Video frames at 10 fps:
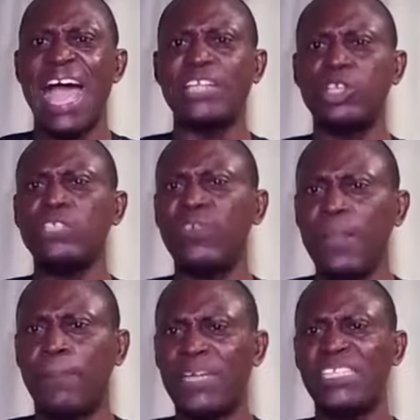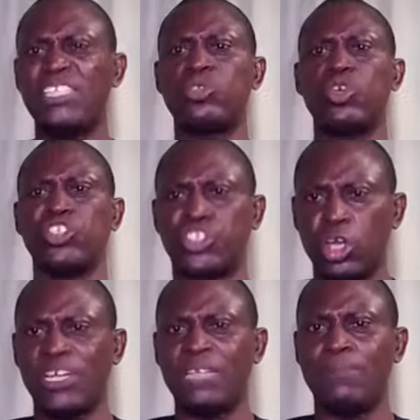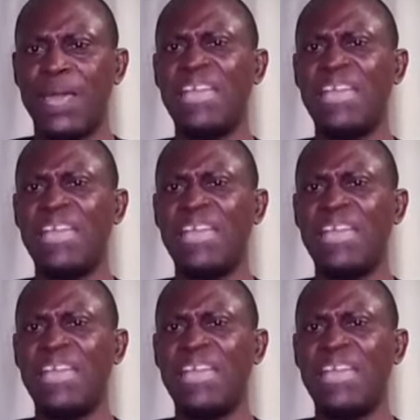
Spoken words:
Adjust feeding practices to ensure that